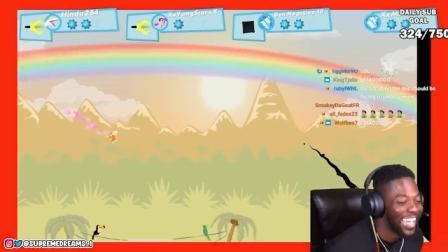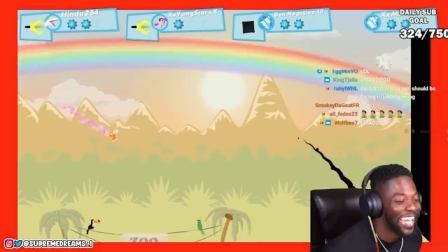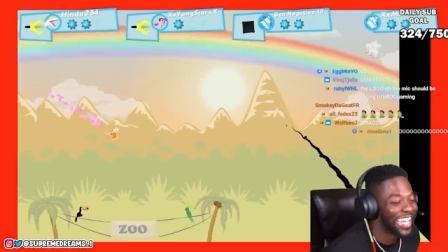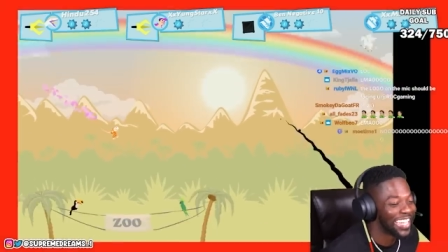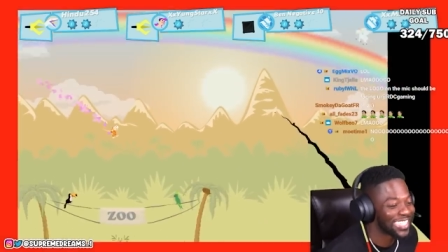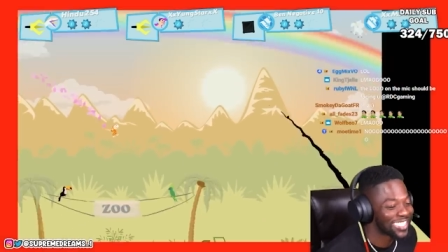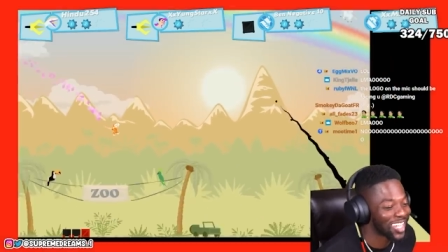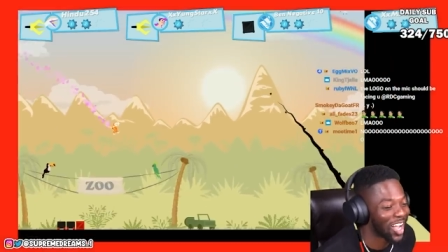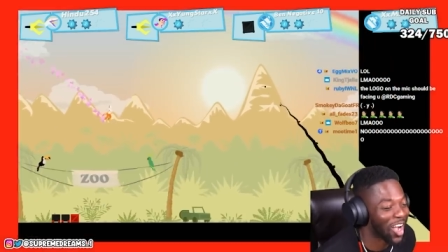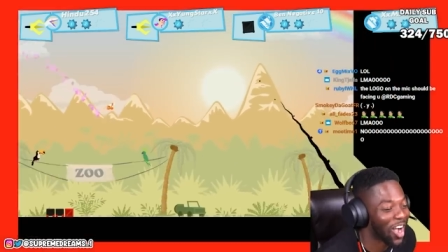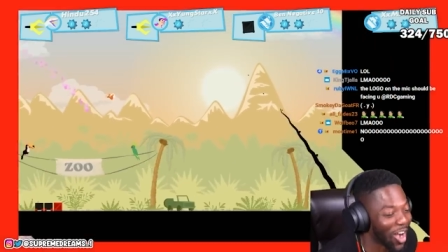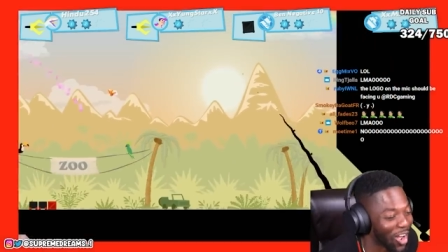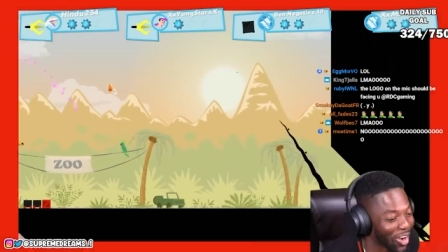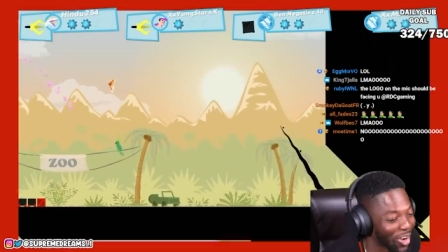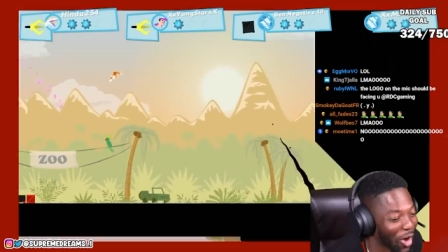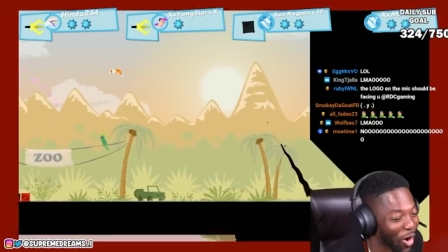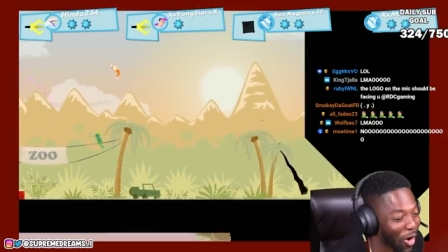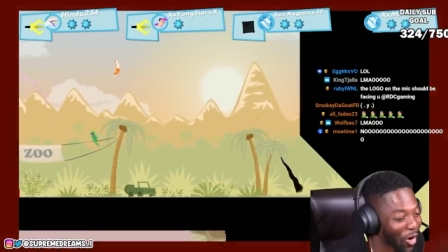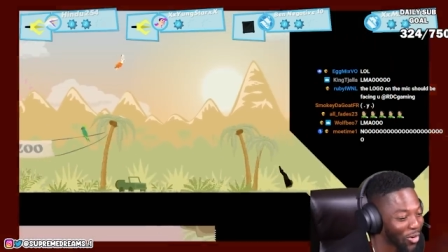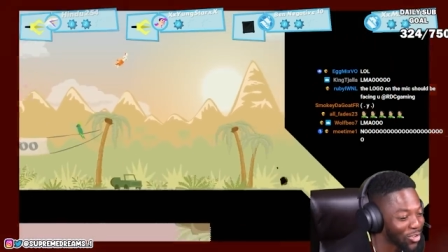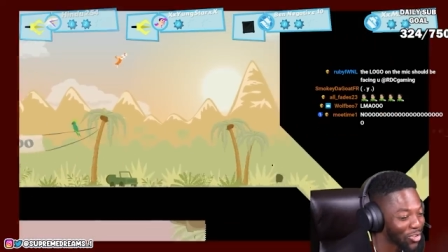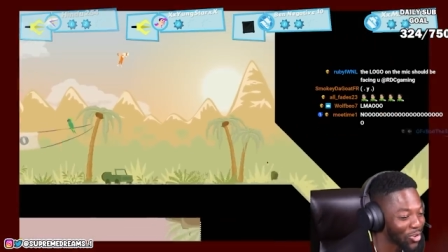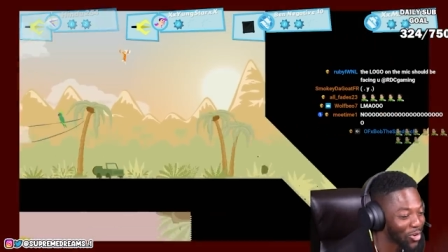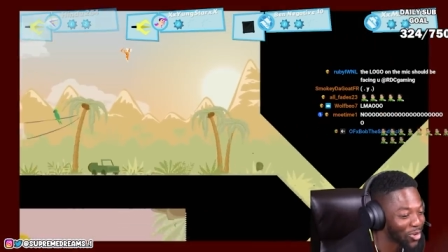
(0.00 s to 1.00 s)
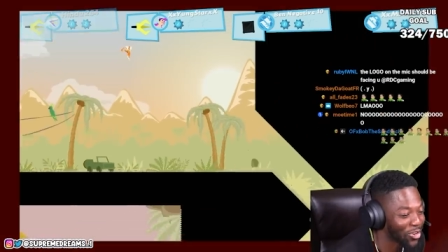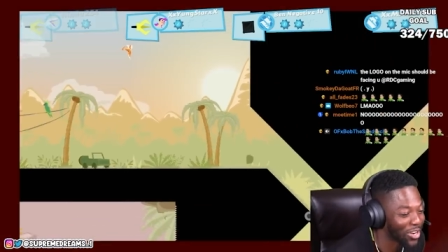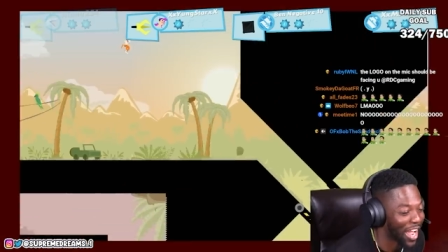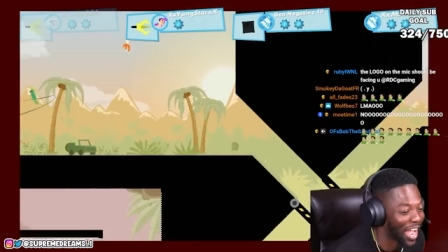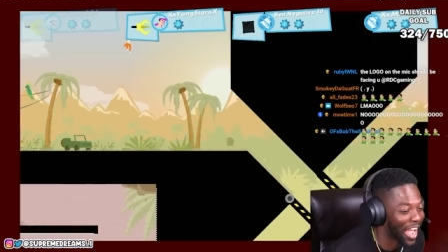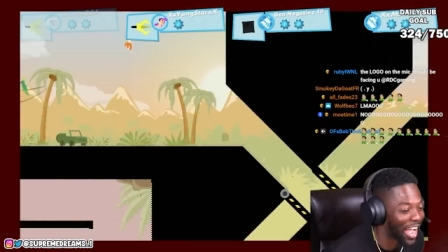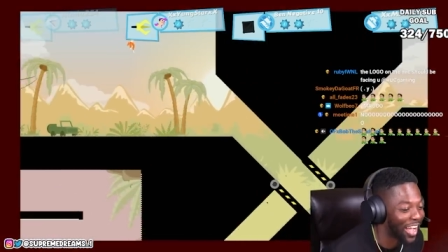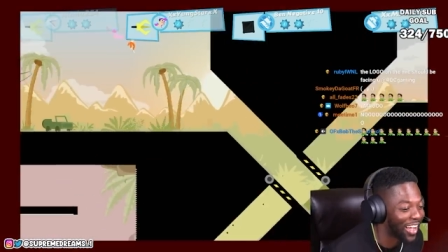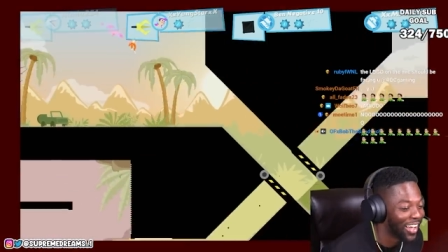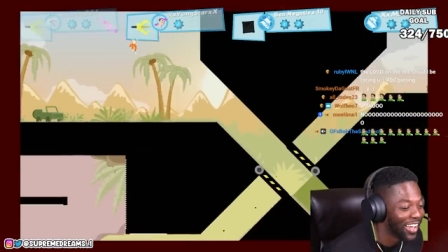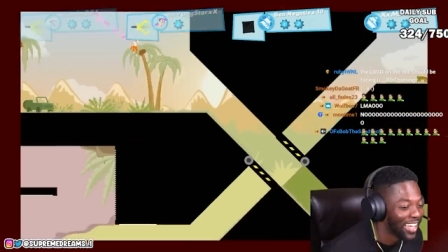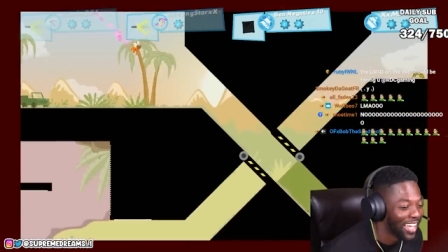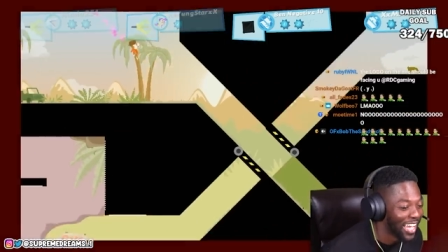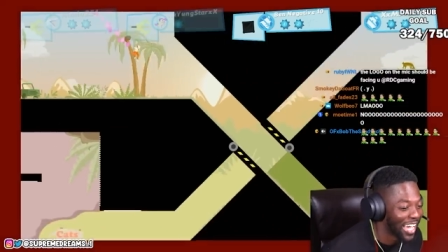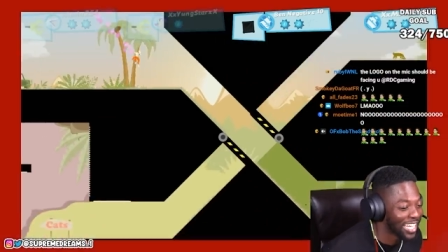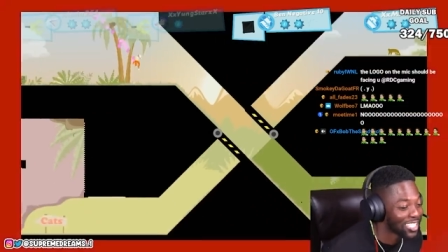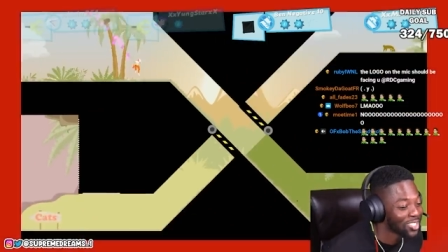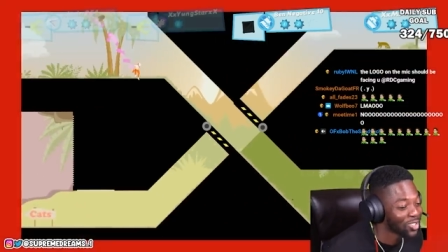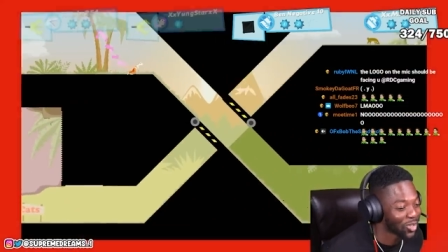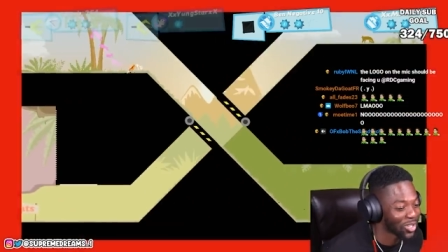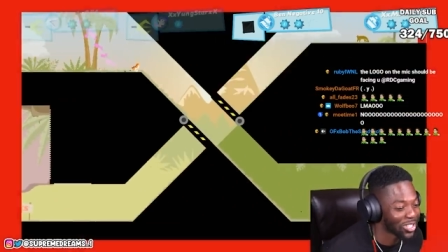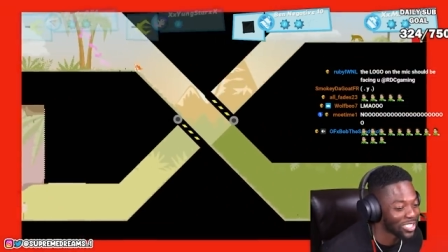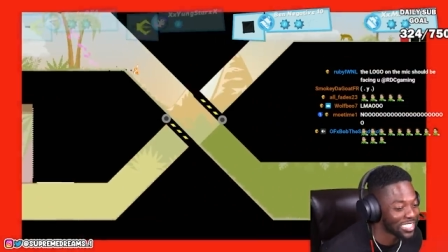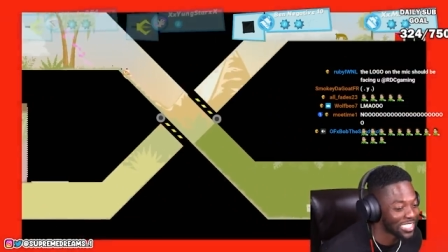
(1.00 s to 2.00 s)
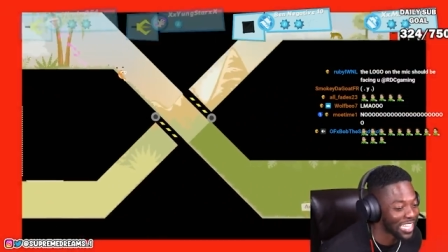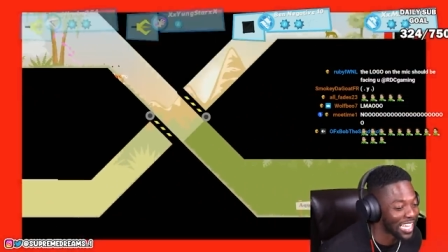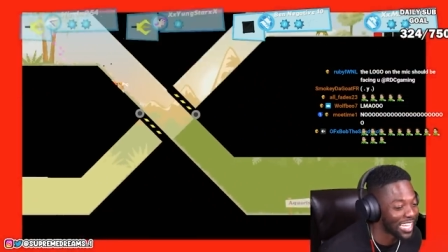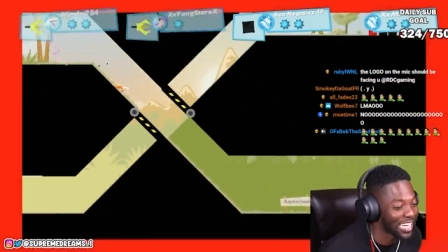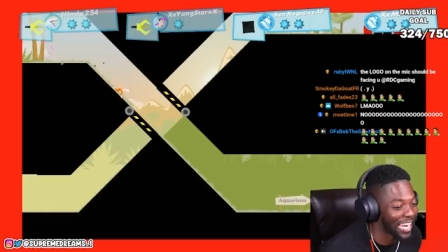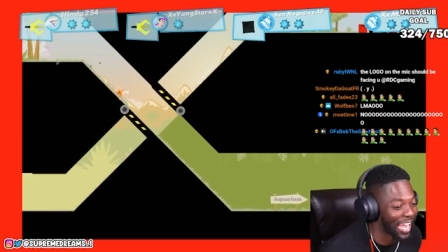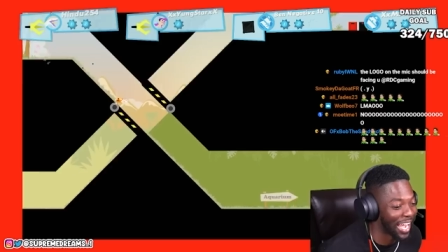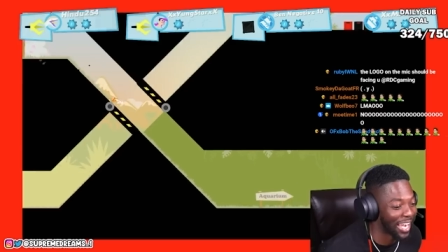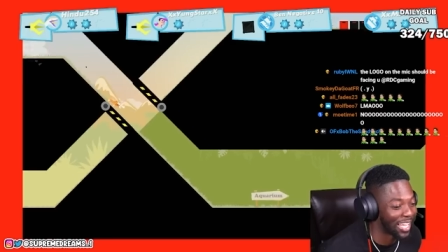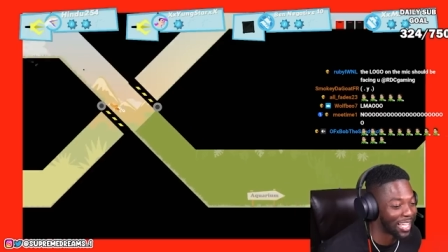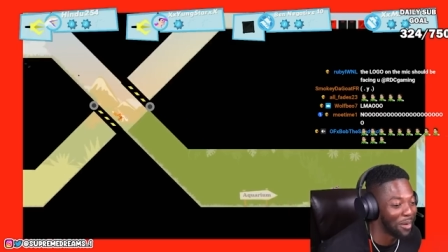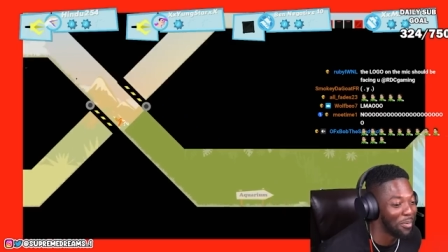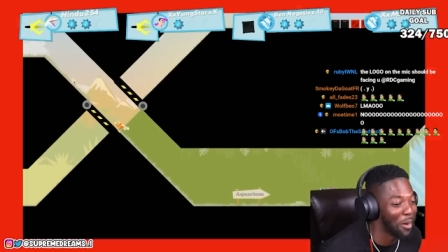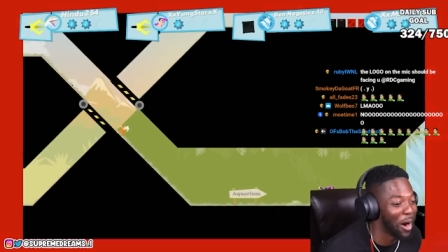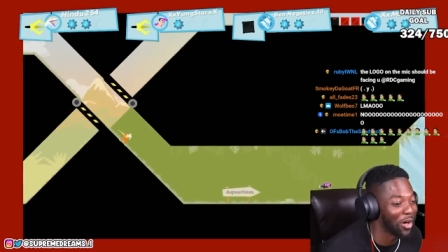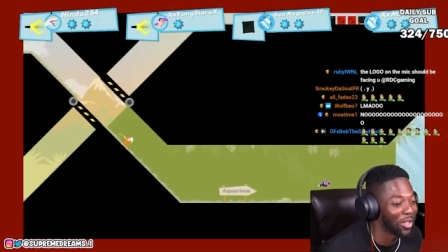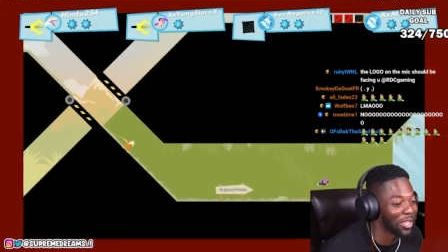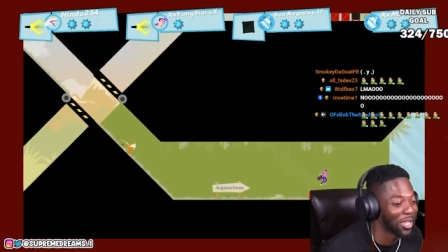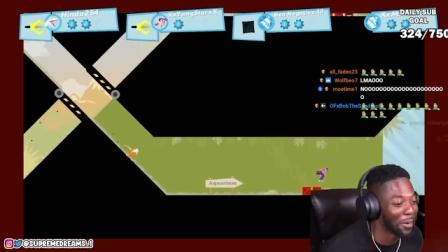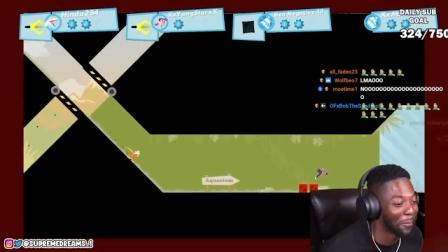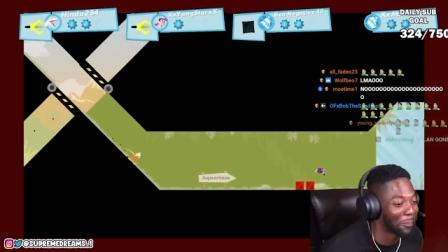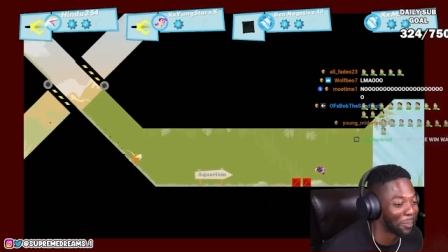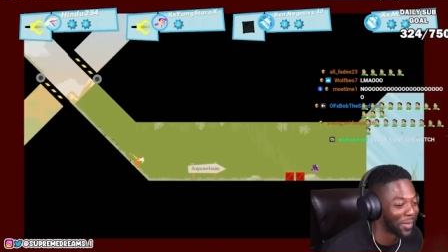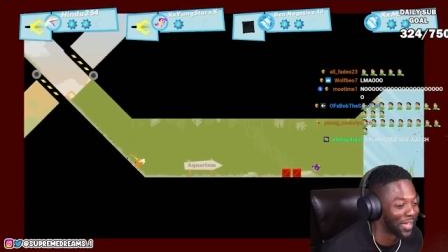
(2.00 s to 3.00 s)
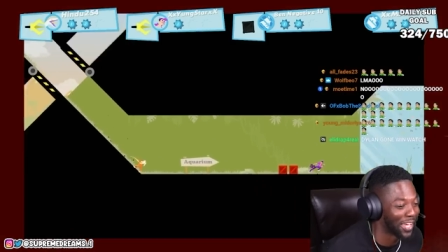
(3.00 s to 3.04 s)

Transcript: It's all on you now. As you can Lee, see, come on, Lee.